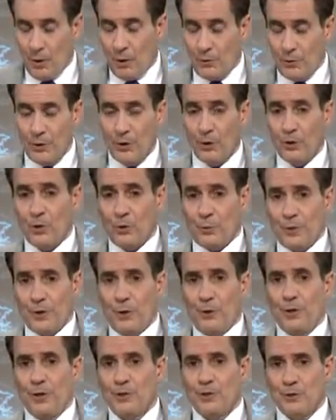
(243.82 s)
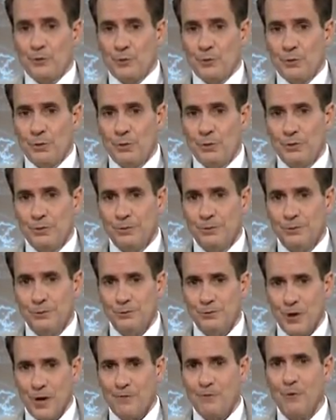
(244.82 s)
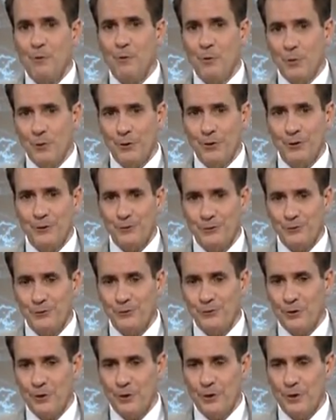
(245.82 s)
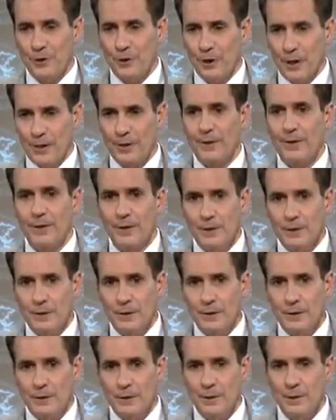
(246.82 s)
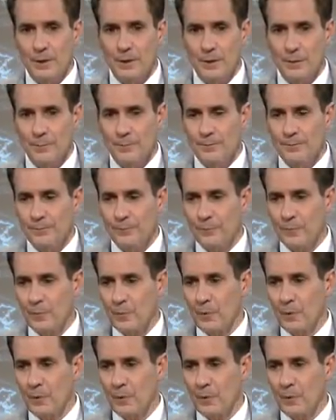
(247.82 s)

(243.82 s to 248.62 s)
Well, we don't issue travel warnings lightly, and